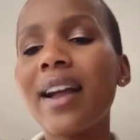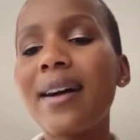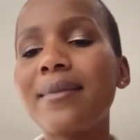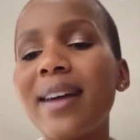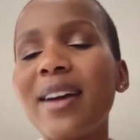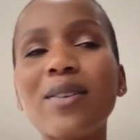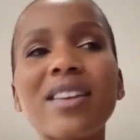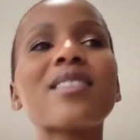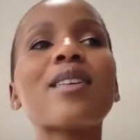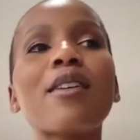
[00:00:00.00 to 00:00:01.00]
I know
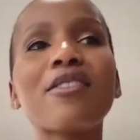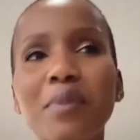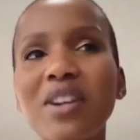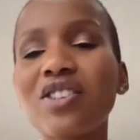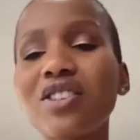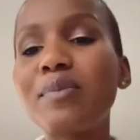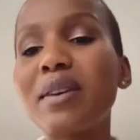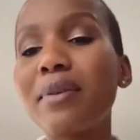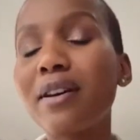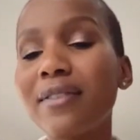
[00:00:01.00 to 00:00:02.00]
there's a lot of pressure to
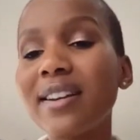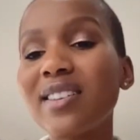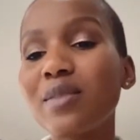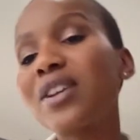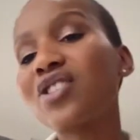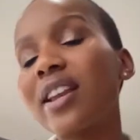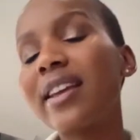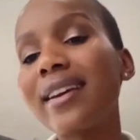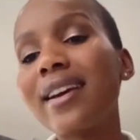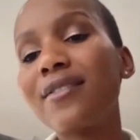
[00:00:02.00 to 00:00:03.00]
be perfect,
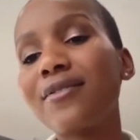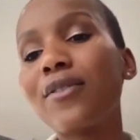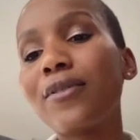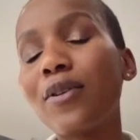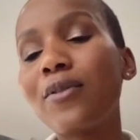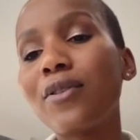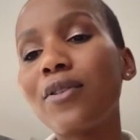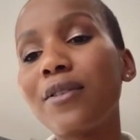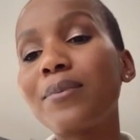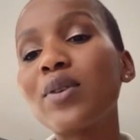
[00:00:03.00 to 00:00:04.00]
especially
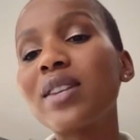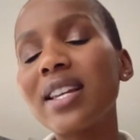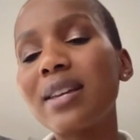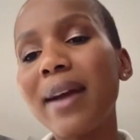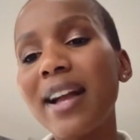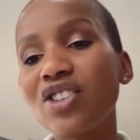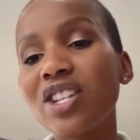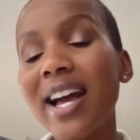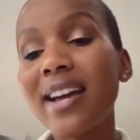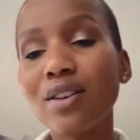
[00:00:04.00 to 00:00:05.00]
for beauty
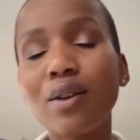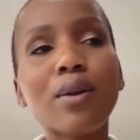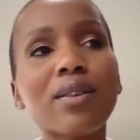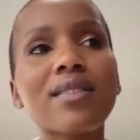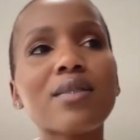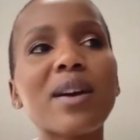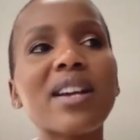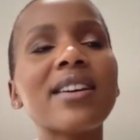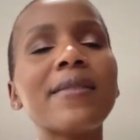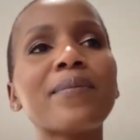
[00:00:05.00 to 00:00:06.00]
pageant title holders.
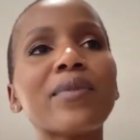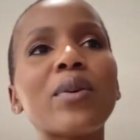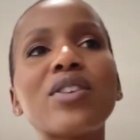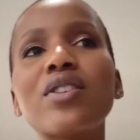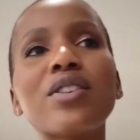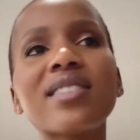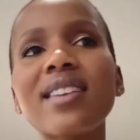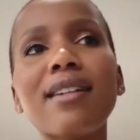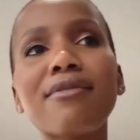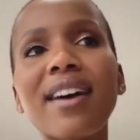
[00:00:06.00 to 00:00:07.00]
But when you're
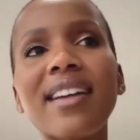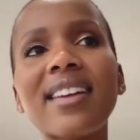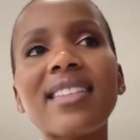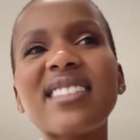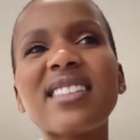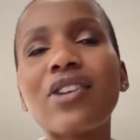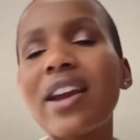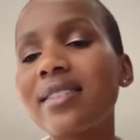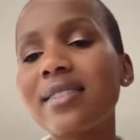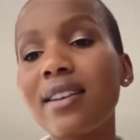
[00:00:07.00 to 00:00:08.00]
yourself, I think that's the
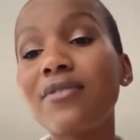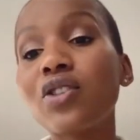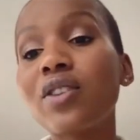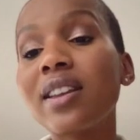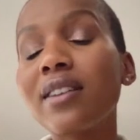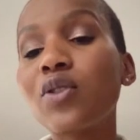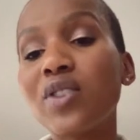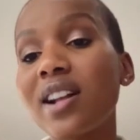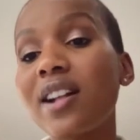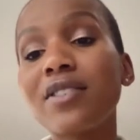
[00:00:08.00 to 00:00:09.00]
greatest gift you can give
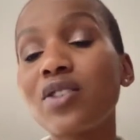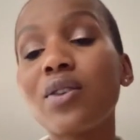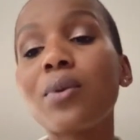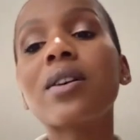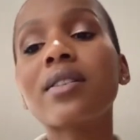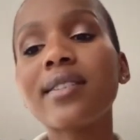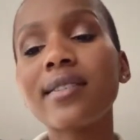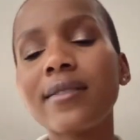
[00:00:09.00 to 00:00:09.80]
yourself into the world.